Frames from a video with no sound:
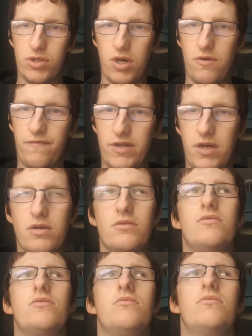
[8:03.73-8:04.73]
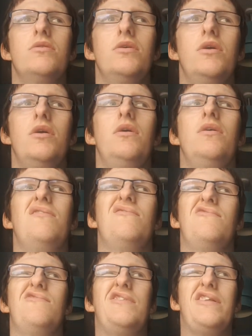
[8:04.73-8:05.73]
Style videos
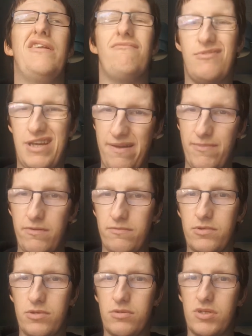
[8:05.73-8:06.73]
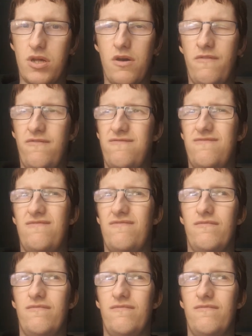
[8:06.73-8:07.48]
and then gaming stuff